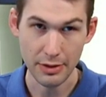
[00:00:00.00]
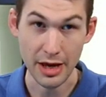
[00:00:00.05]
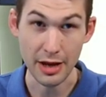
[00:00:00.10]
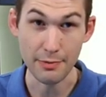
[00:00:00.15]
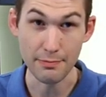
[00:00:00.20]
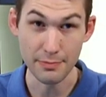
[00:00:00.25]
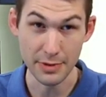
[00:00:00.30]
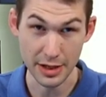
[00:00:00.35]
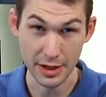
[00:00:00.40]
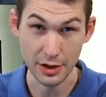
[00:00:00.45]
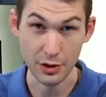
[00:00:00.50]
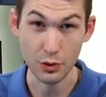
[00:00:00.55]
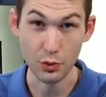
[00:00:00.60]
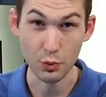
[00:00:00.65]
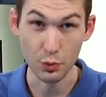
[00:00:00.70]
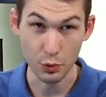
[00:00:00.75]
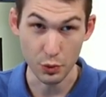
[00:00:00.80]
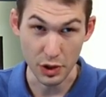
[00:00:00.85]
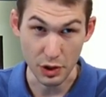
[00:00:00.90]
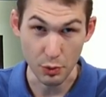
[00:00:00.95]
Admitted,
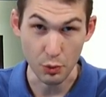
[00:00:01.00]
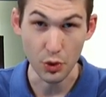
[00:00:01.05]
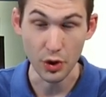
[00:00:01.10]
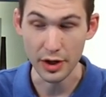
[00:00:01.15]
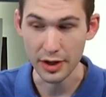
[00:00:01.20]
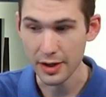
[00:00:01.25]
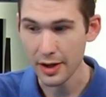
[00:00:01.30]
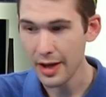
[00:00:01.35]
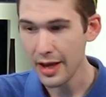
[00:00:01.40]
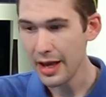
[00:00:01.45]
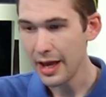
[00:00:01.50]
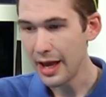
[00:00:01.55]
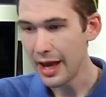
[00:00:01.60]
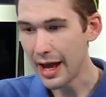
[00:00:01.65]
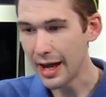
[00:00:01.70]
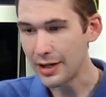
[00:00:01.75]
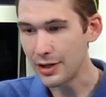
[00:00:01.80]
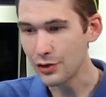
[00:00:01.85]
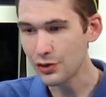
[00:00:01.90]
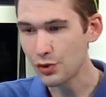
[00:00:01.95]
we would.
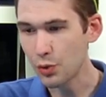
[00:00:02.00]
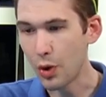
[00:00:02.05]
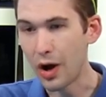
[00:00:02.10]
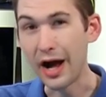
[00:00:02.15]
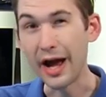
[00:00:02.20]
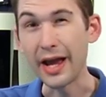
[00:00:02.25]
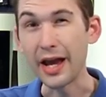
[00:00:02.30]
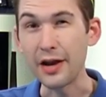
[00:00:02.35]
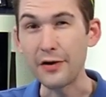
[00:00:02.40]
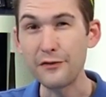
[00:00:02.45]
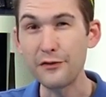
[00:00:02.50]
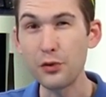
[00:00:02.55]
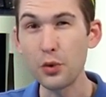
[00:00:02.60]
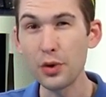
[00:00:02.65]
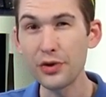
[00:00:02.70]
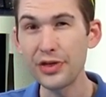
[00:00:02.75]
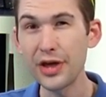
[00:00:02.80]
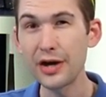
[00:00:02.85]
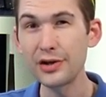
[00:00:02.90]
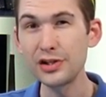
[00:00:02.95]
And here's why. At
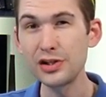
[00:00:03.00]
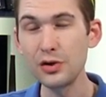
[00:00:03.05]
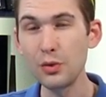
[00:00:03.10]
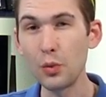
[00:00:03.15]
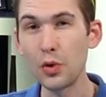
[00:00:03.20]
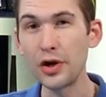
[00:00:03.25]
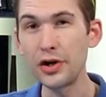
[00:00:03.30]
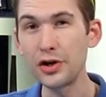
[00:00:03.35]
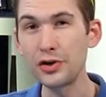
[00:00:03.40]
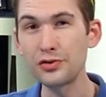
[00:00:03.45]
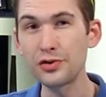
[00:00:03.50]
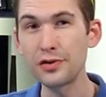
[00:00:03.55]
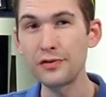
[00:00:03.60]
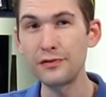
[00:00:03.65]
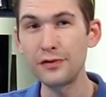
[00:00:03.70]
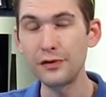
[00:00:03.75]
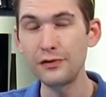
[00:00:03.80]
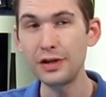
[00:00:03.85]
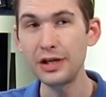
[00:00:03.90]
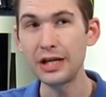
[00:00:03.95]

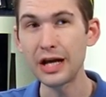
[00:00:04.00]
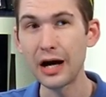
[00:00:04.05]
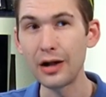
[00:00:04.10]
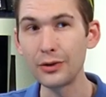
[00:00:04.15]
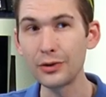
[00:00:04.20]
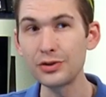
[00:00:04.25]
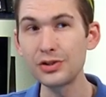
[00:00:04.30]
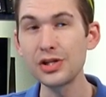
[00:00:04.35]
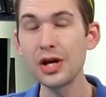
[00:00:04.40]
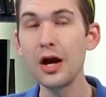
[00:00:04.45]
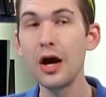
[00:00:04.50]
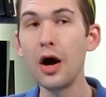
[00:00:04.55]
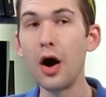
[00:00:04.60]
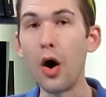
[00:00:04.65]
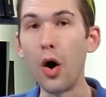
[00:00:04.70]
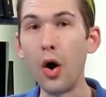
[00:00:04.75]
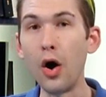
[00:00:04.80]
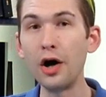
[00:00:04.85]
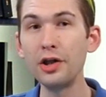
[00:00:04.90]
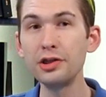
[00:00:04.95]
$4,150
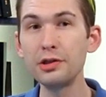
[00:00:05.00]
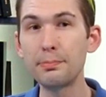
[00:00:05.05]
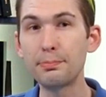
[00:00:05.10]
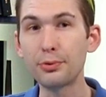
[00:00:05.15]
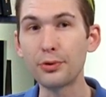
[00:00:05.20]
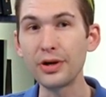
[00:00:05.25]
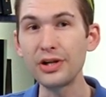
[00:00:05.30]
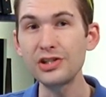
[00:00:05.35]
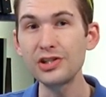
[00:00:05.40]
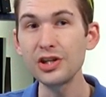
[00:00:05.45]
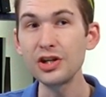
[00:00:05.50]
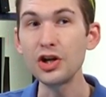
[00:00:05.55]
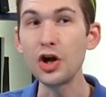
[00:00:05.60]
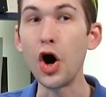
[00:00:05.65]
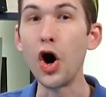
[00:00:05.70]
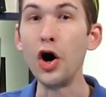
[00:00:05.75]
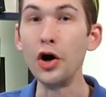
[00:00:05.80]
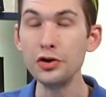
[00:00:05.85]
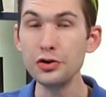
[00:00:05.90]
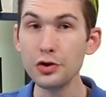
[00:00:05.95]
on the
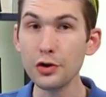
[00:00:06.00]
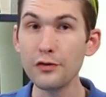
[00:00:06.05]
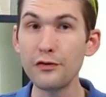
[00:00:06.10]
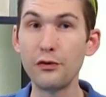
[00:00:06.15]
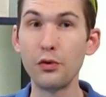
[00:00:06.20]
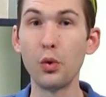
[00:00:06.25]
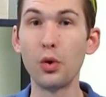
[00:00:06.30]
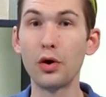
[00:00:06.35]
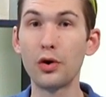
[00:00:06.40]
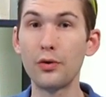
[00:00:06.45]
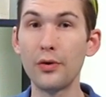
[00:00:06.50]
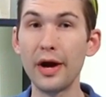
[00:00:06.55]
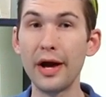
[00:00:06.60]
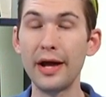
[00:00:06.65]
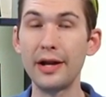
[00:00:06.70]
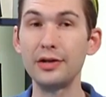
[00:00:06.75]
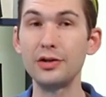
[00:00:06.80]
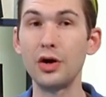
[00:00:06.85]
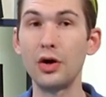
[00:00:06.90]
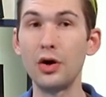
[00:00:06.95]
bracelet, under four
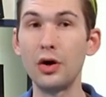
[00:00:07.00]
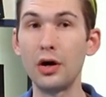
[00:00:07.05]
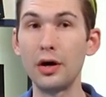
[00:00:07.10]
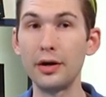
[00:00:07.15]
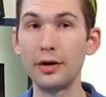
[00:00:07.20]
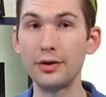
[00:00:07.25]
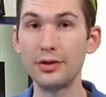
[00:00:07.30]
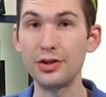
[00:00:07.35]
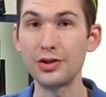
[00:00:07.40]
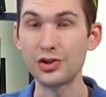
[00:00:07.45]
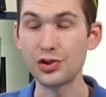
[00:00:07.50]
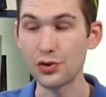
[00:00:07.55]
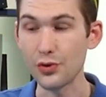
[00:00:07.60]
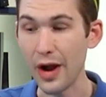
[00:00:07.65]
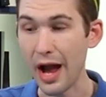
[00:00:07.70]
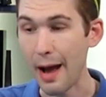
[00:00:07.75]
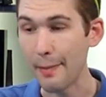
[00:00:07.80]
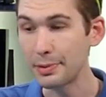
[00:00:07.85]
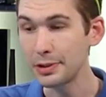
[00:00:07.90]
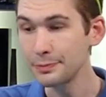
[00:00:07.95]
grand on the
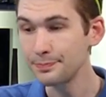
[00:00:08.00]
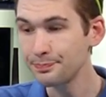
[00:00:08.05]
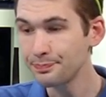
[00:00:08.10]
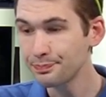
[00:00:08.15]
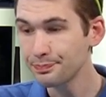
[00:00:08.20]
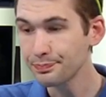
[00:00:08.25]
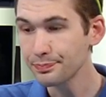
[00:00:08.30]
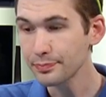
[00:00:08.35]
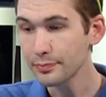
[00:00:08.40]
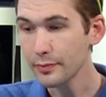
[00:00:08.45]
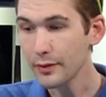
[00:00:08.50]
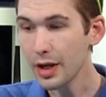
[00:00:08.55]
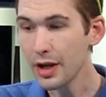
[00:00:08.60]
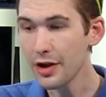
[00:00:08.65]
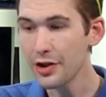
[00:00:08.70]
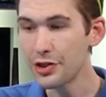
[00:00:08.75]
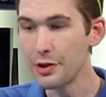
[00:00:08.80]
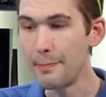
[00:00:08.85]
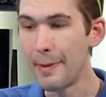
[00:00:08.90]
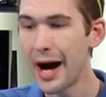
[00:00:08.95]
strap,
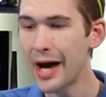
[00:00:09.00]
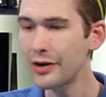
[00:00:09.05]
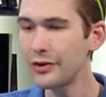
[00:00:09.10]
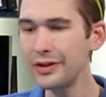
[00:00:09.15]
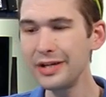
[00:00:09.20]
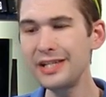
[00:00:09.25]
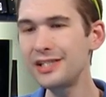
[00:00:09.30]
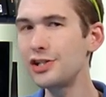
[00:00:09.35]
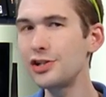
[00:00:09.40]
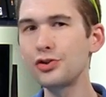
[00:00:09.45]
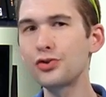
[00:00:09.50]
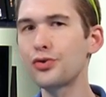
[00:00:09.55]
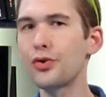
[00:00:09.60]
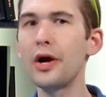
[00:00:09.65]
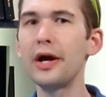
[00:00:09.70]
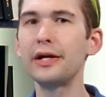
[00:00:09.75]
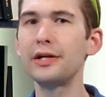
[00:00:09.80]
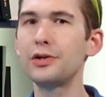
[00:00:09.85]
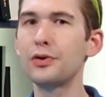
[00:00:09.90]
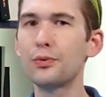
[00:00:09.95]
the model isn't
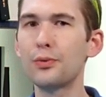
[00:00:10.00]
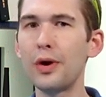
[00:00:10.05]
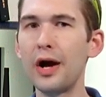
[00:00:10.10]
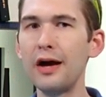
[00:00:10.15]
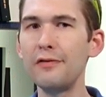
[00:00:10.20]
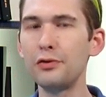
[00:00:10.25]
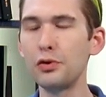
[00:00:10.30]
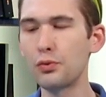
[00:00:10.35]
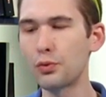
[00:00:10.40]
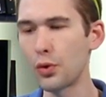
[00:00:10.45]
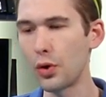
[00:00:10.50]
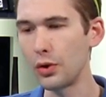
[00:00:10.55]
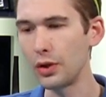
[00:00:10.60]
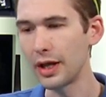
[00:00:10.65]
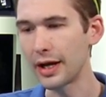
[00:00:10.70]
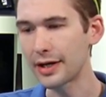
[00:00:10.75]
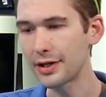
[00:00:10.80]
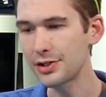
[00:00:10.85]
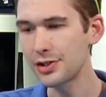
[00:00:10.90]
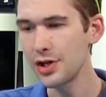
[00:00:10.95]
trying to rival
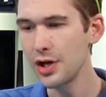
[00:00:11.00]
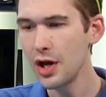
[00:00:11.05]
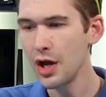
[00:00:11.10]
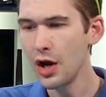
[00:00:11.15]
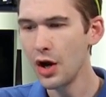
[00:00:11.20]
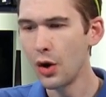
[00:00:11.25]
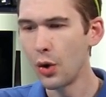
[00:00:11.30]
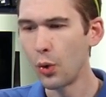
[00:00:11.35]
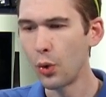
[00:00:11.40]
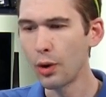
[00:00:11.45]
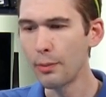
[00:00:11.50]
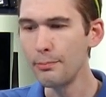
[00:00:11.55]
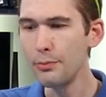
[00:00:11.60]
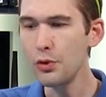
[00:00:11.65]
Rolex or